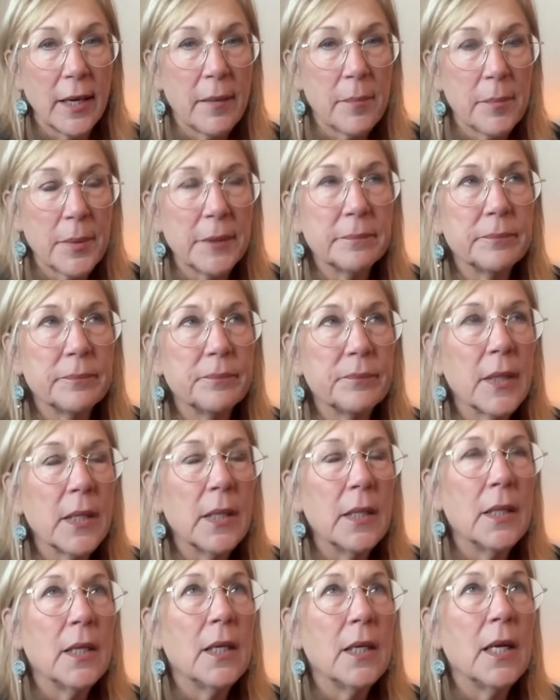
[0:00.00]
happen.
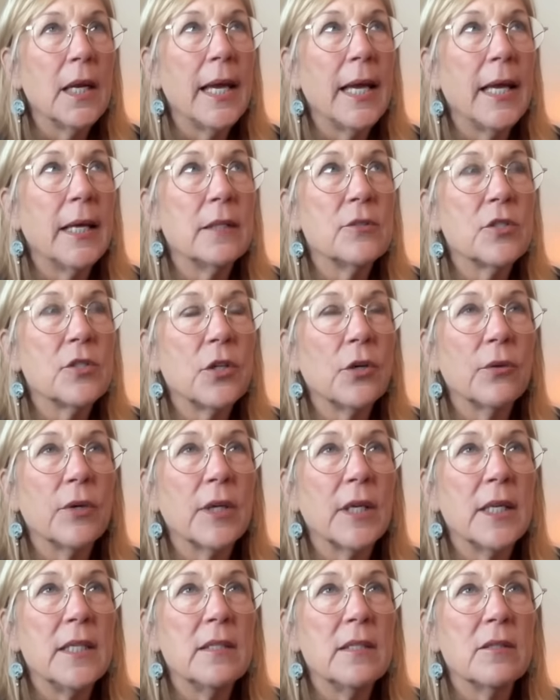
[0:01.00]
And so
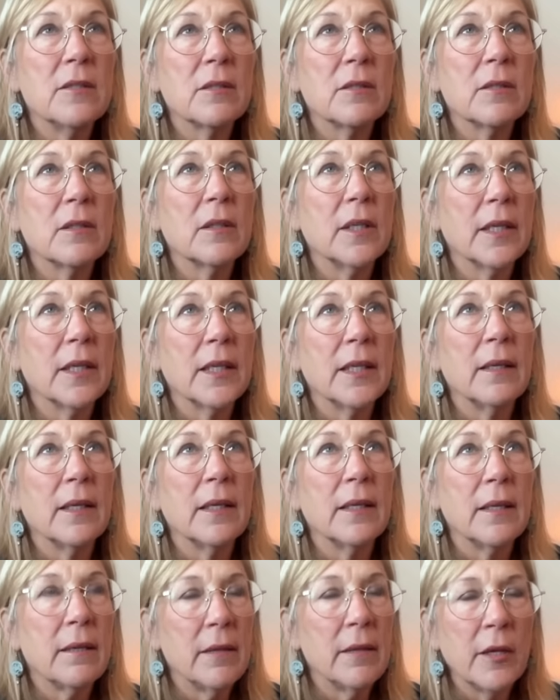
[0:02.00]
he's in
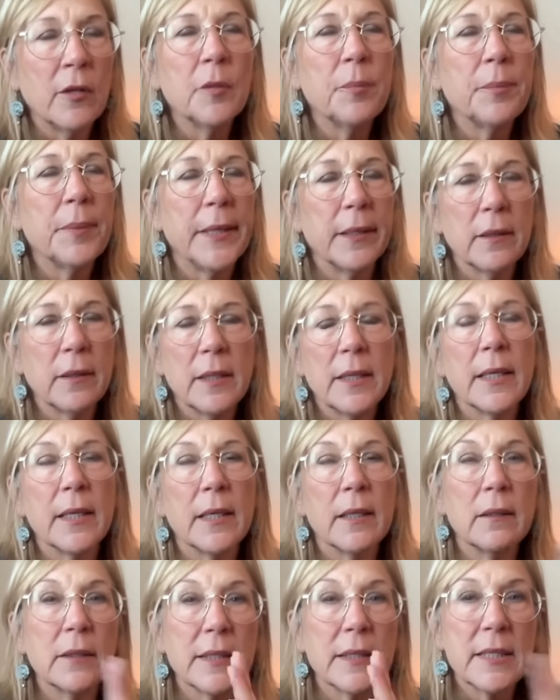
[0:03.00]
a he'll appeal it and
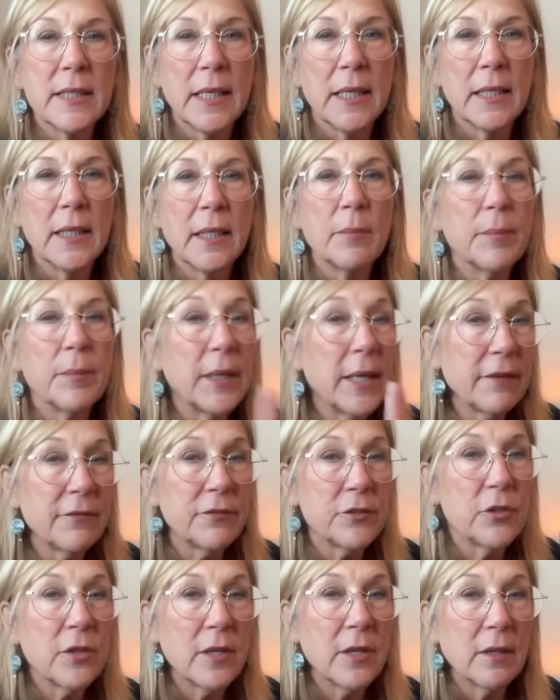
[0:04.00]
it'll extend it. But
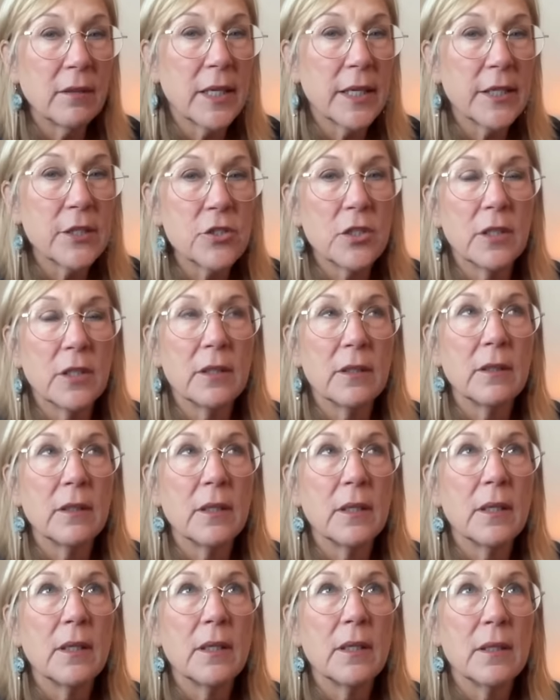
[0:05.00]
after the election,
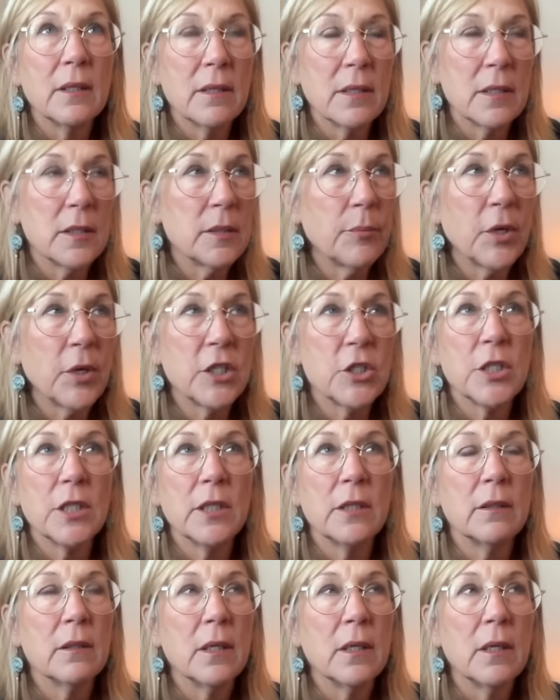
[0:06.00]
the
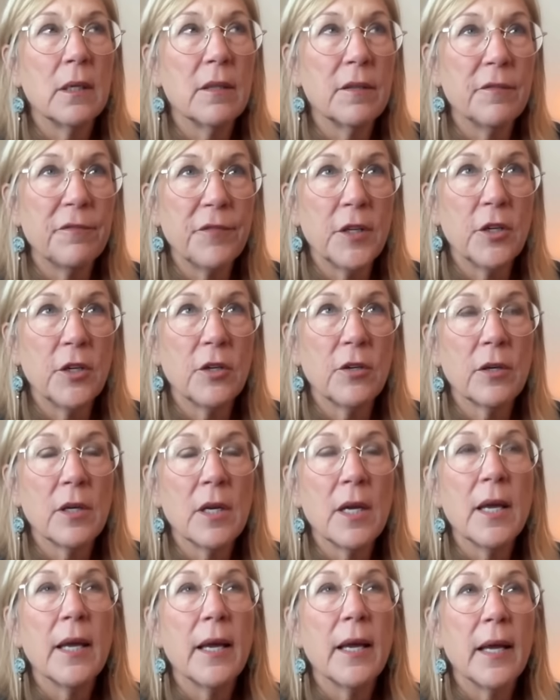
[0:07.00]
depression, the fear,
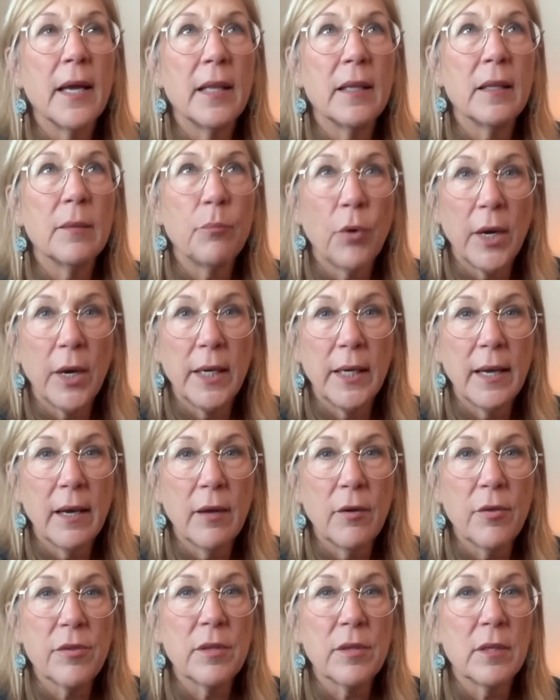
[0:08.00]
and the brain
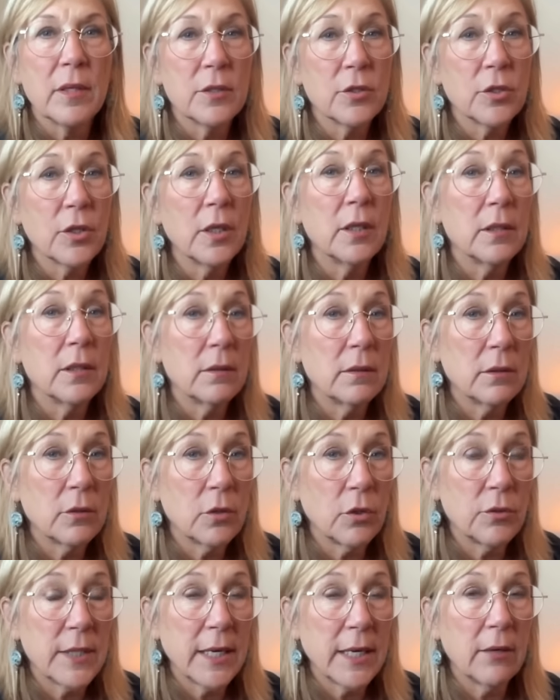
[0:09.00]
health is going to
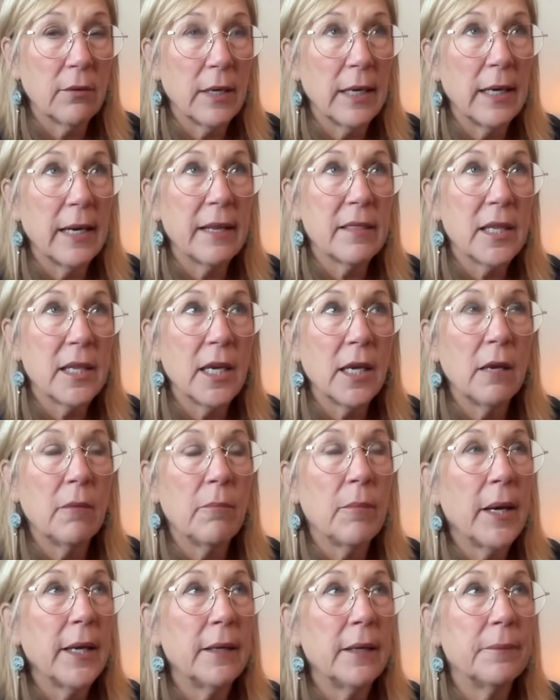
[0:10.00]
go down. And I think he
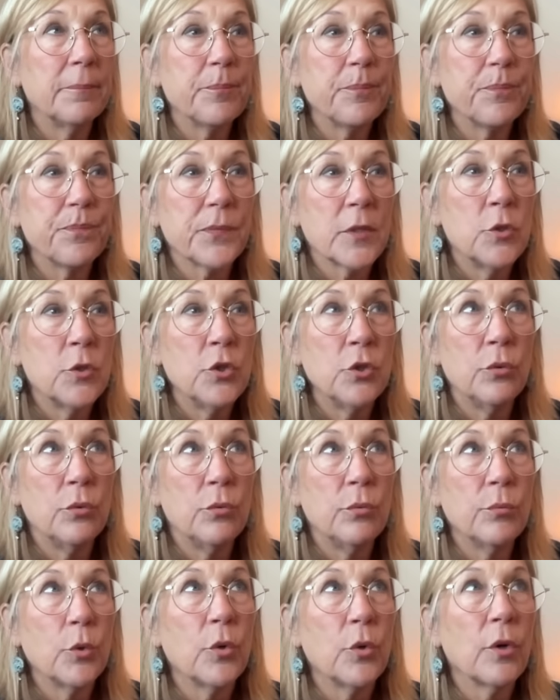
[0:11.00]
might do
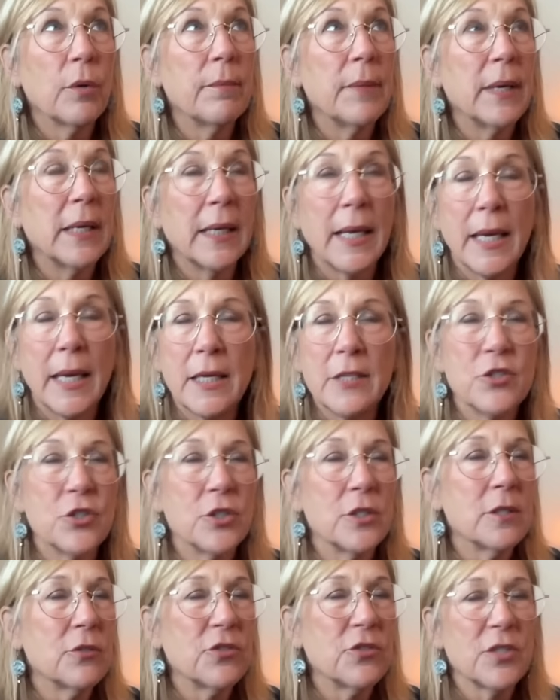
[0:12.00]
more
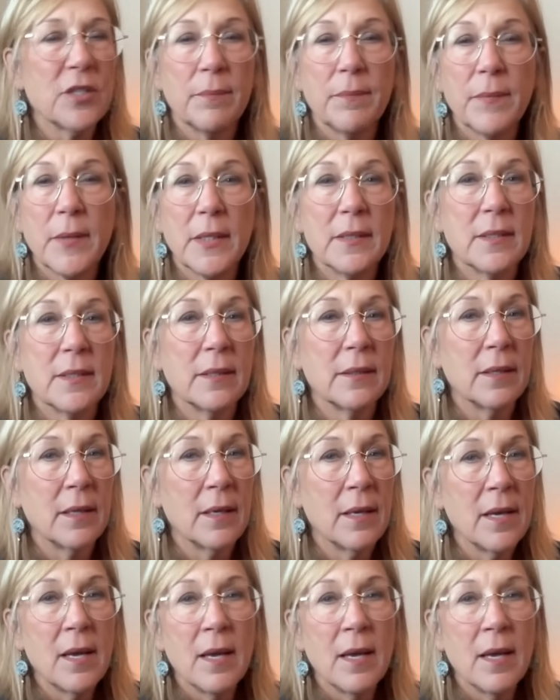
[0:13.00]
medications or something to